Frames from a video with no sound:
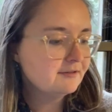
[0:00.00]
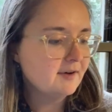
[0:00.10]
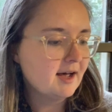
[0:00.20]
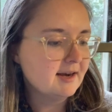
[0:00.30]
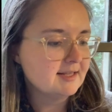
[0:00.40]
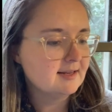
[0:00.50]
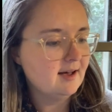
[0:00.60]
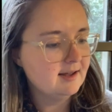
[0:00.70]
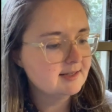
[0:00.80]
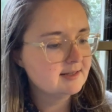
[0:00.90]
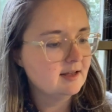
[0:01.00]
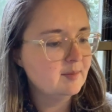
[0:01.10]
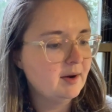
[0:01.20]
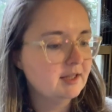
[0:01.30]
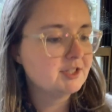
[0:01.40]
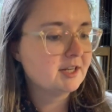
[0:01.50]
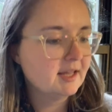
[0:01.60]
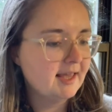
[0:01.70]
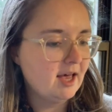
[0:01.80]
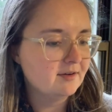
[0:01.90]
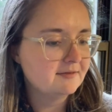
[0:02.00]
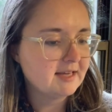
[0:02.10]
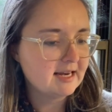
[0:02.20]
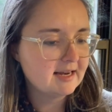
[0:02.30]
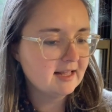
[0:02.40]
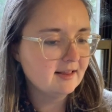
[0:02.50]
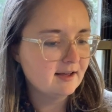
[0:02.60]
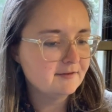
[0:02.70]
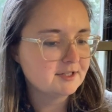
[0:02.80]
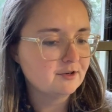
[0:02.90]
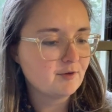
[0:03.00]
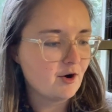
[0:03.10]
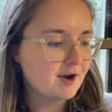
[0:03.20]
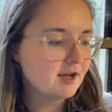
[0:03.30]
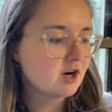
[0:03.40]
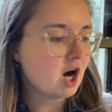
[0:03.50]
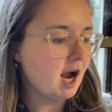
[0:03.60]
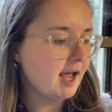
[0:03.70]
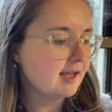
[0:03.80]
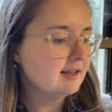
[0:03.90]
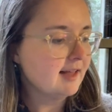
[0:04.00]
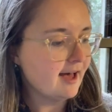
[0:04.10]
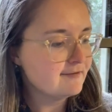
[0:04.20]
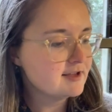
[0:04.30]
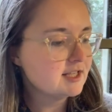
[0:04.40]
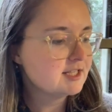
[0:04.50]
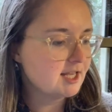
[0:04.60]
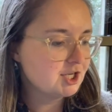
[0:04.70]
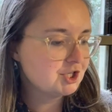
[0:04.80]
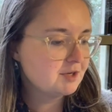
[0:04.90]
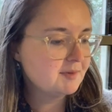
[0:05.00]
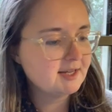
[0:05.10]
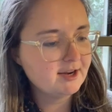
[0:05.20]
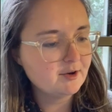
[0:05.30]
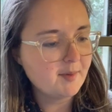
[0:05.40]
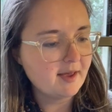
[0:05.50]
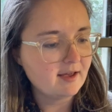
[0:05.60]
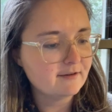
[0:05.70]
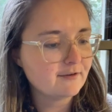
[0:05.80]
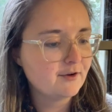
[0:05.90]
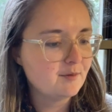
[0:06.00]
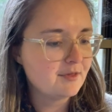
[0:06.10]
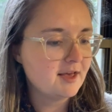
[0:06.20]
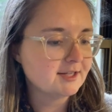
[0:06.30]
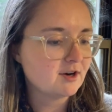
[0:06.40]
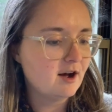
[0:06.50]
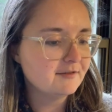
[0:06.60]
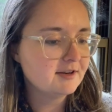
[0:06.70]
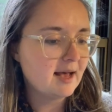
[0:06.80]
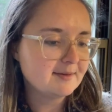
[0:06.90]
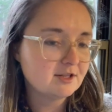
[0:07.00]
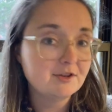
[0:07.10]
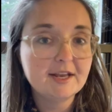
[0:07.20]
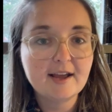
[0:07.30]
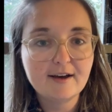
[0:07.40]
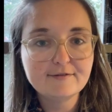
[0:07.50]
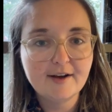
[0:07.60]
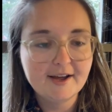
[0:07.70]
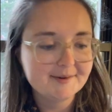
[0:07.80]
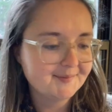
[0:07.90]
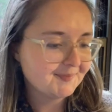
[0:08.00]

Fine is an honest and unapologetic account of day-to-day life as a groaning, crying, laughing, sentient potato being for whom things are often absolutely not fine.